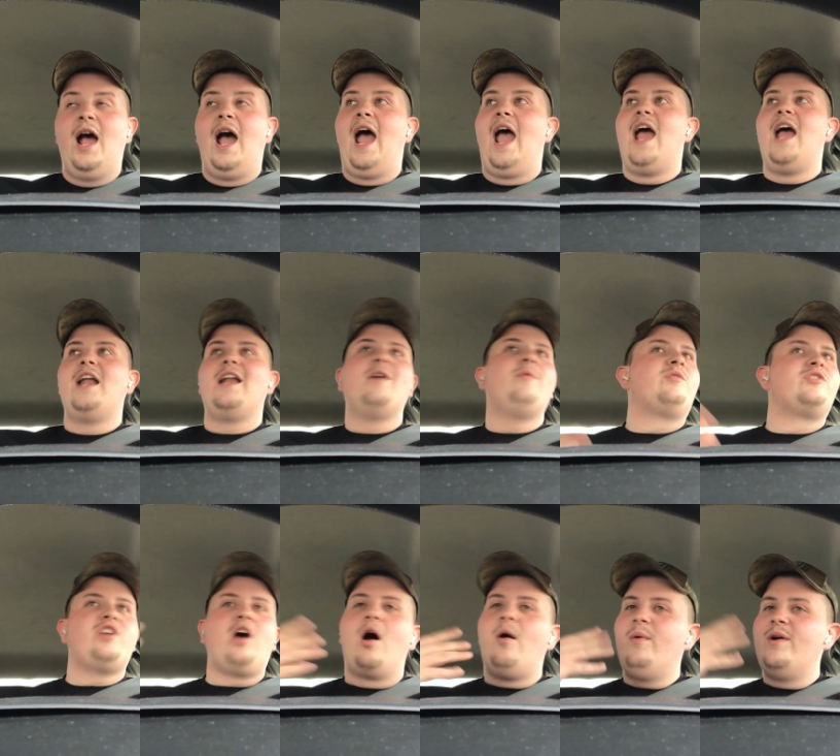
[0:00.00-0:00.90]
And it
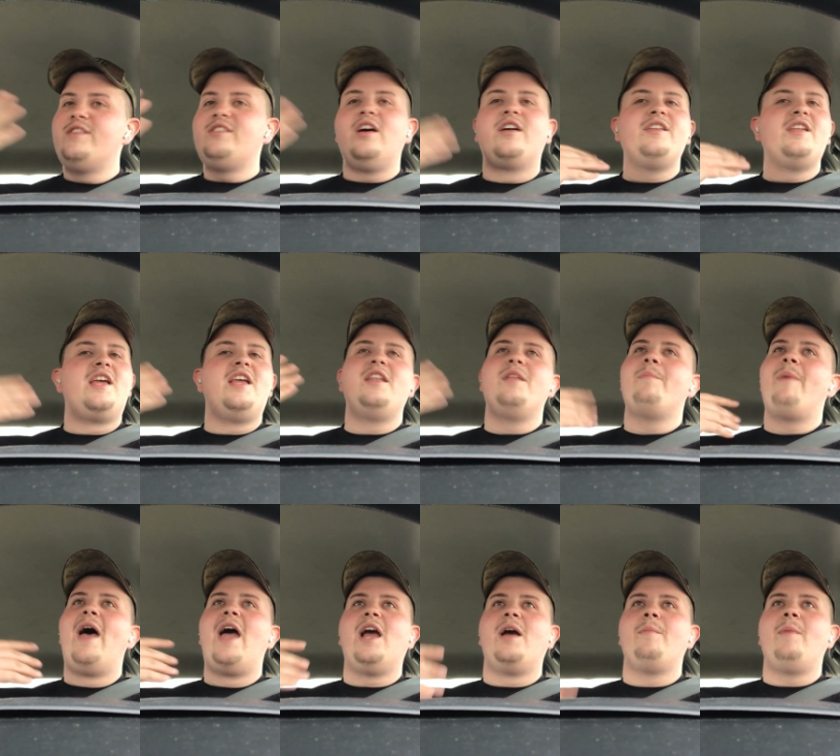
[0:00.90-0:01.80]
was always in the
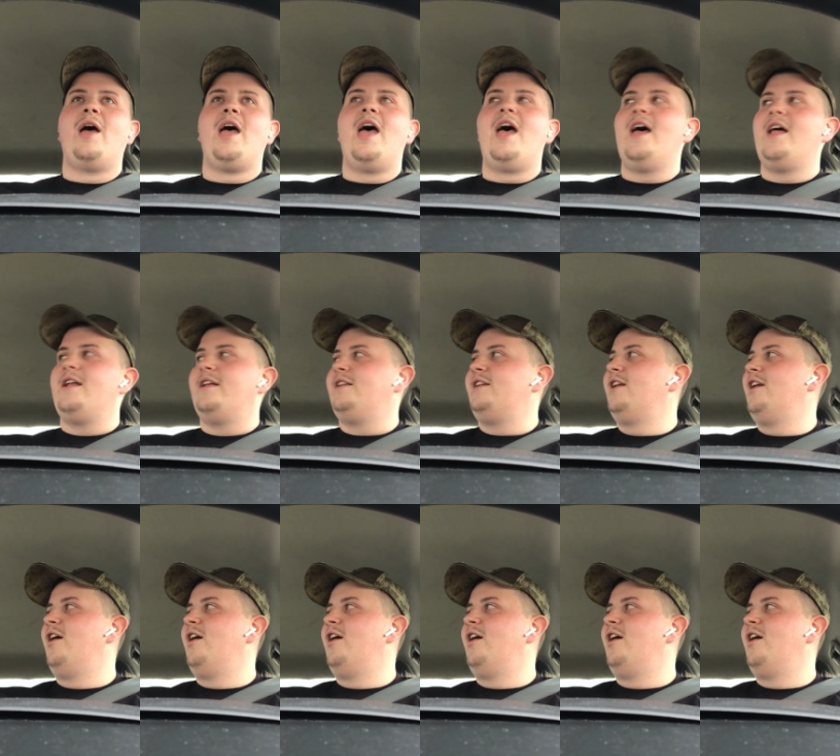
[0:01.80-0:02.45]
back of my head.